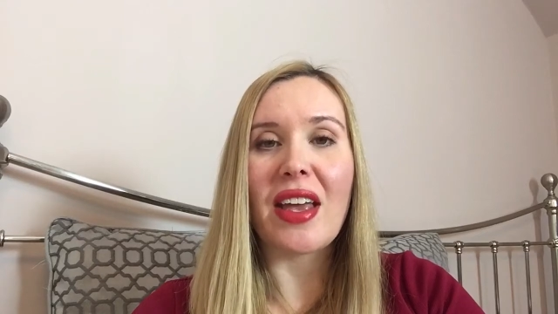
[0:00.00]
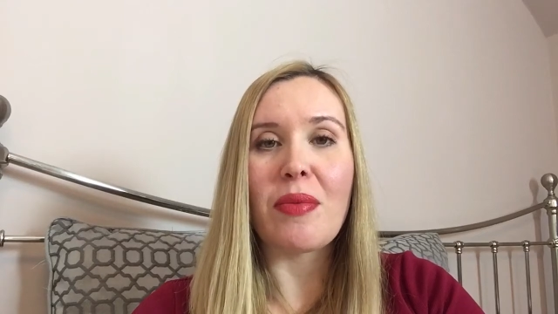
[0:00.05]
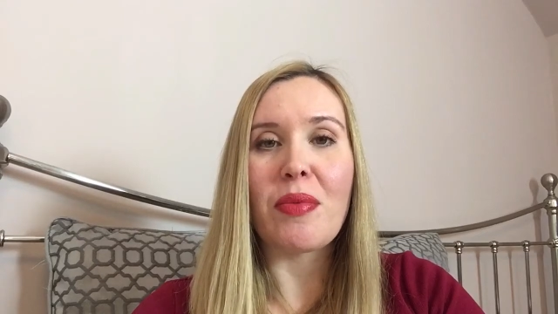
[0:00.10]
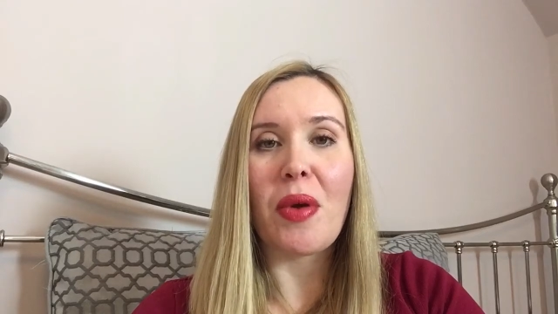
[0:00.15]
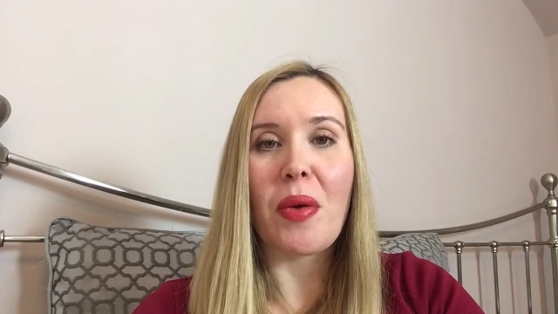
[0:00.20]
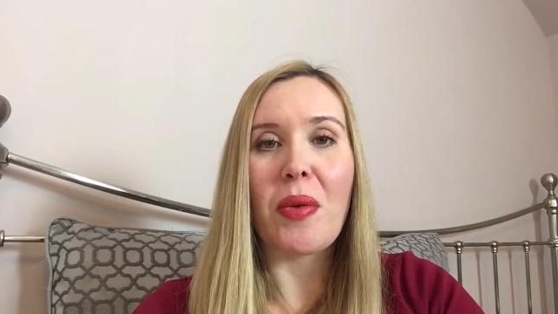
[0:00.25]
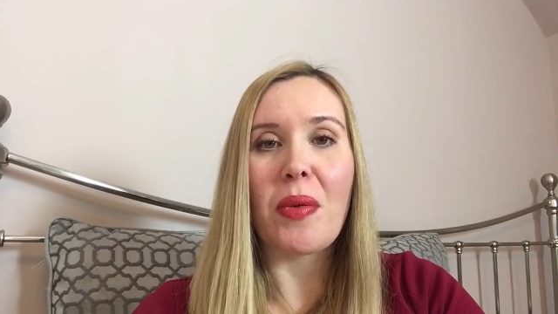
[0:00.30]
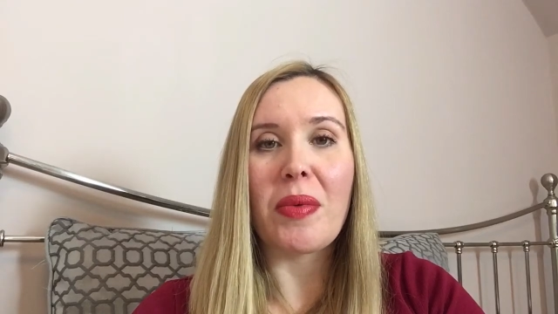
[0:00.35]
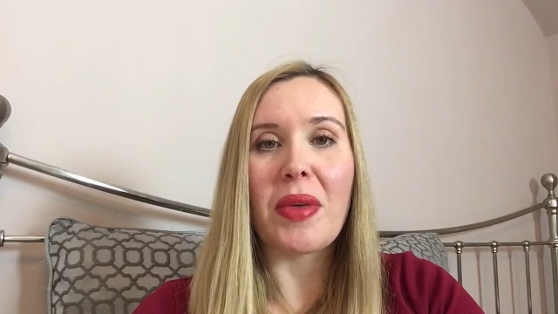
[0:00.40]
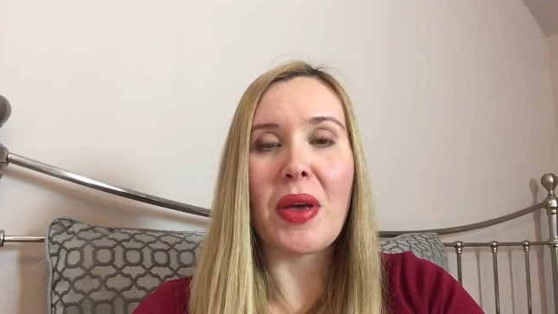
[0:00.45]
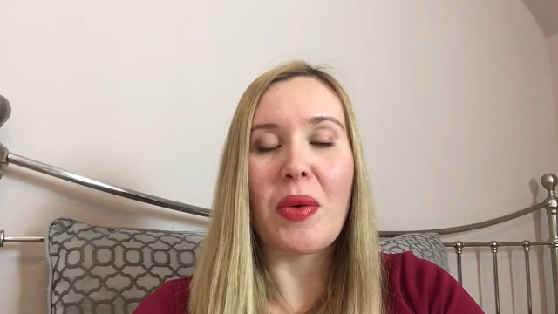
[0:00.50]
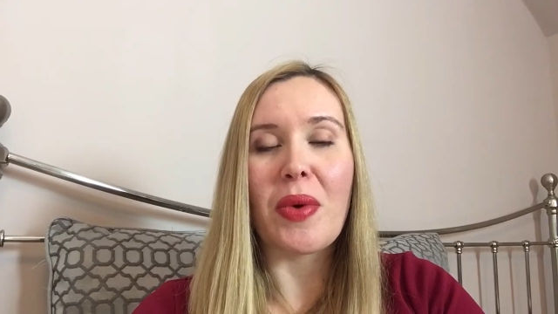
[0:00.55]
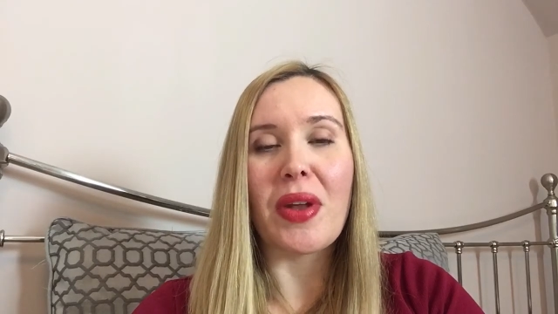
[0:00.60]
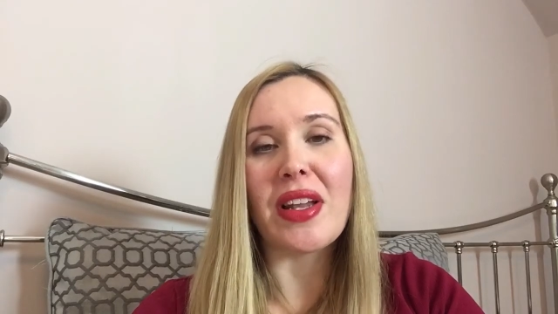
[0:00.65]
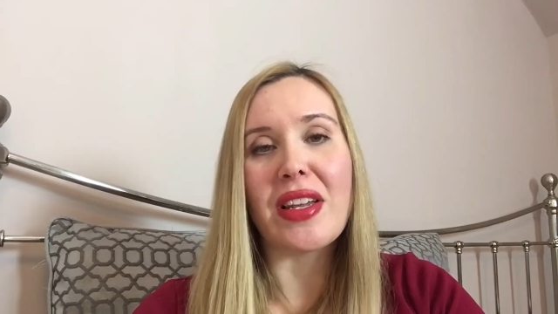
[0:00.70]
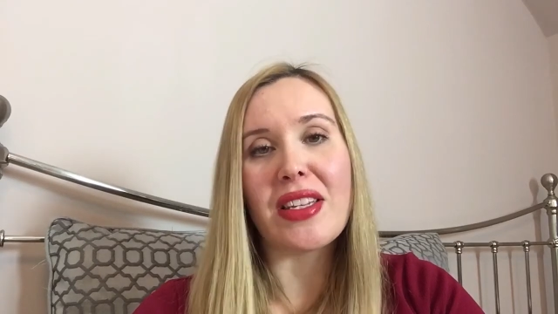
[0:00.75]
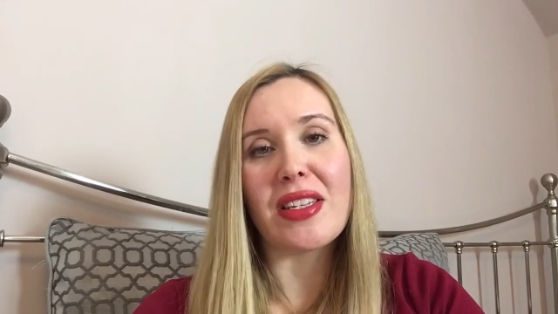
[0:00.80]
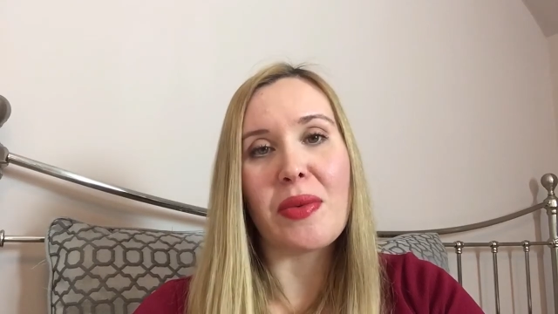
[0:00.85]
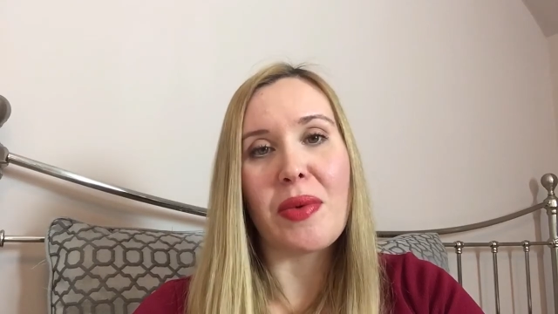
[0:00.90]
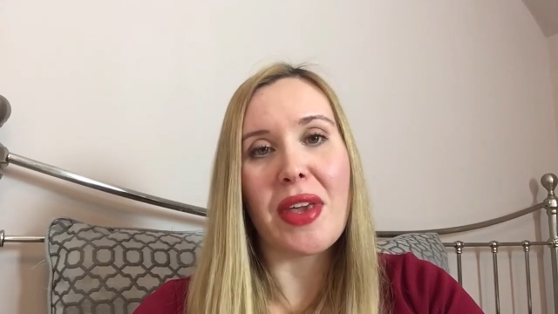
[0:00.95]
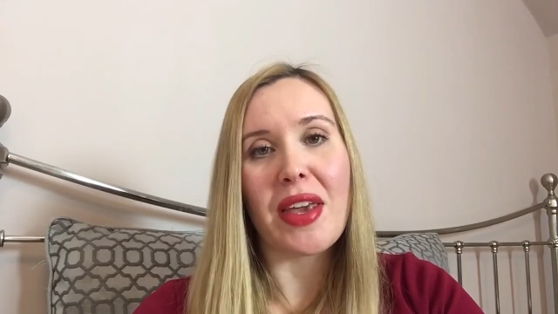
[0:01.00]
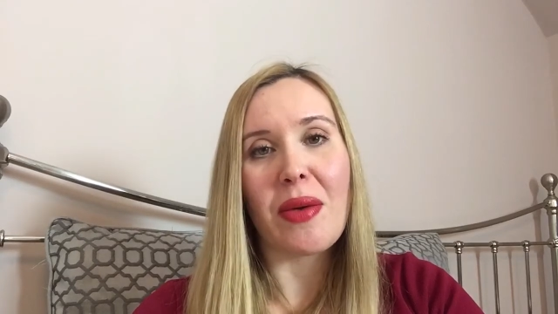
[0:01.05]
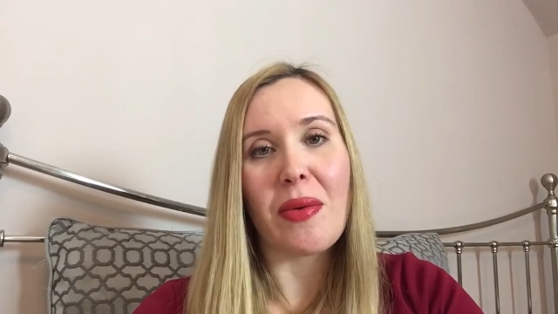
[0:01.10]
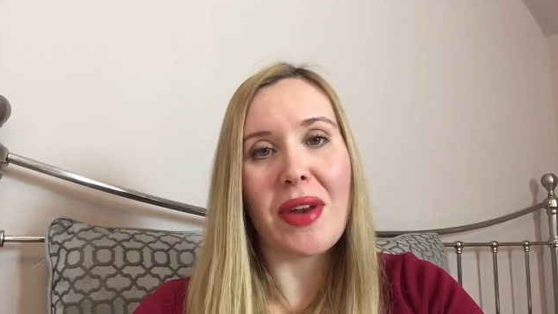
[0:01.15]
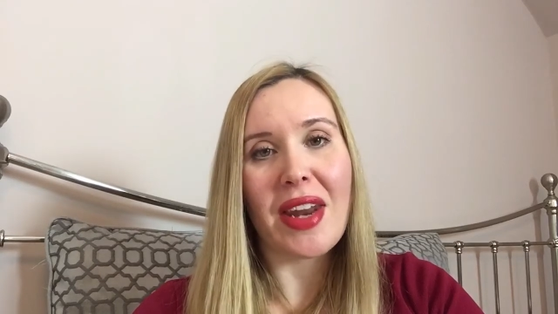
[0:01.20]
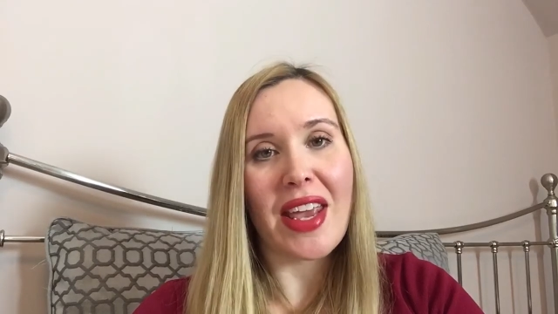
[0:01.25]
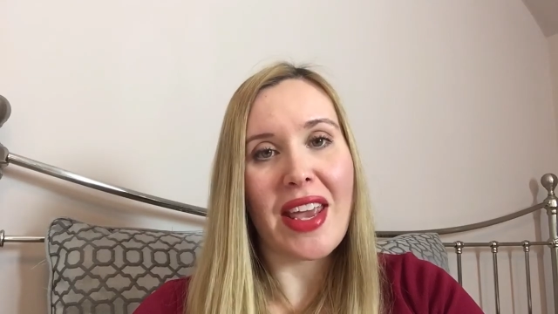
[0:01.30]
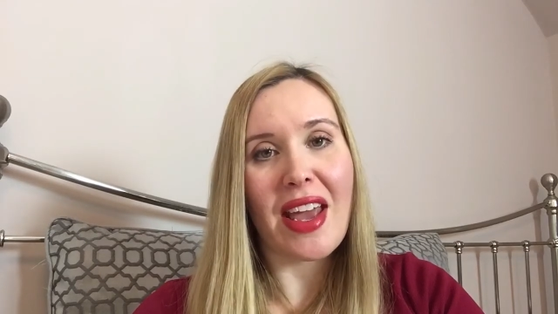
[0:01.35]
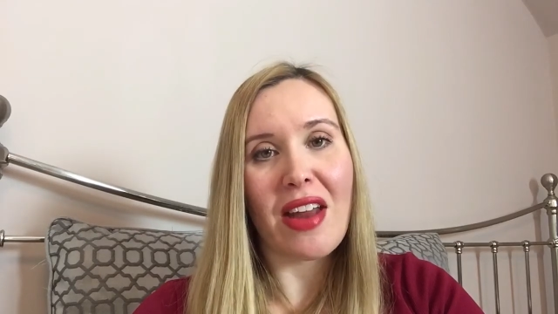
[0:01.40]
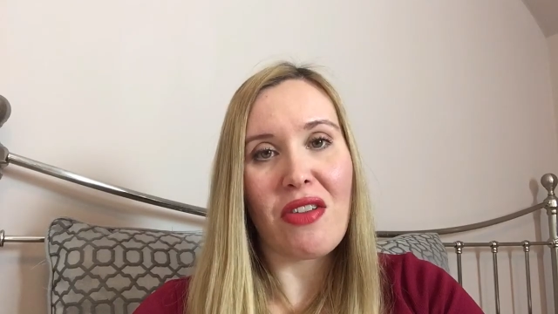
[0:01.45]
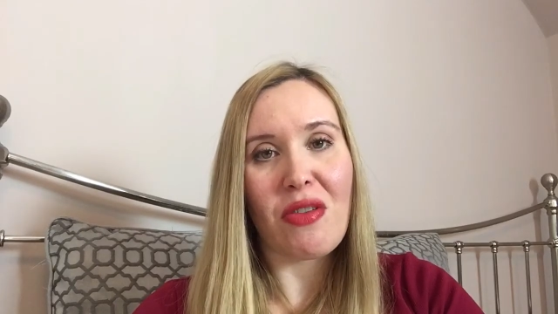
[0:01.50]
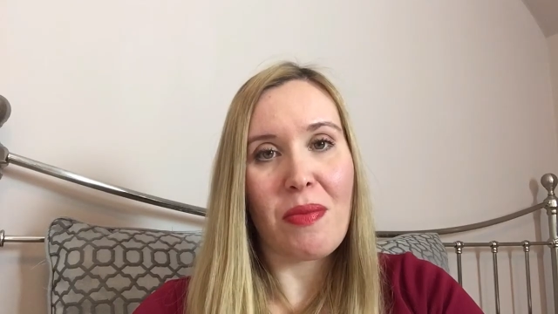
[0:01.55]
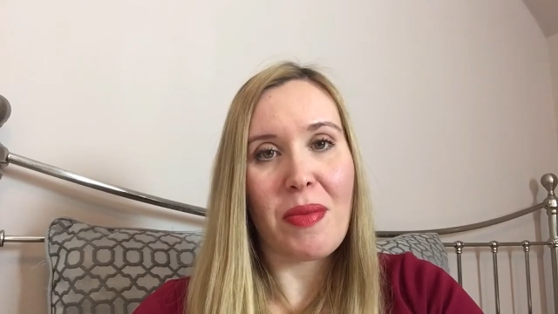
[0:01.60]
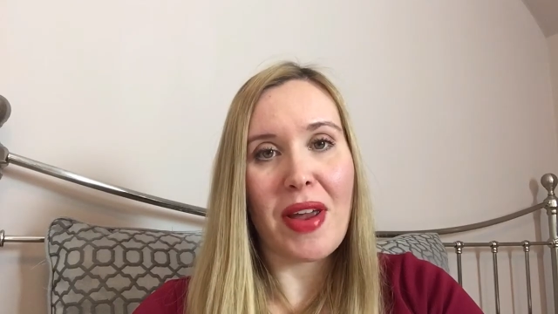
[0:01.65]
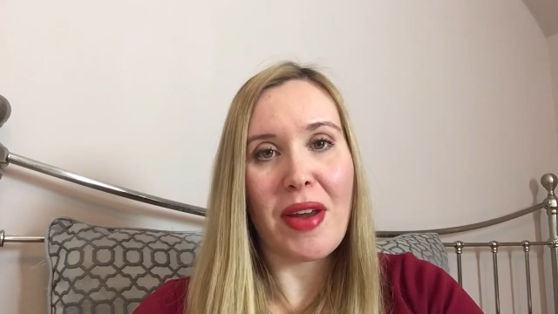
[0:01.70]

it probably once a week when I get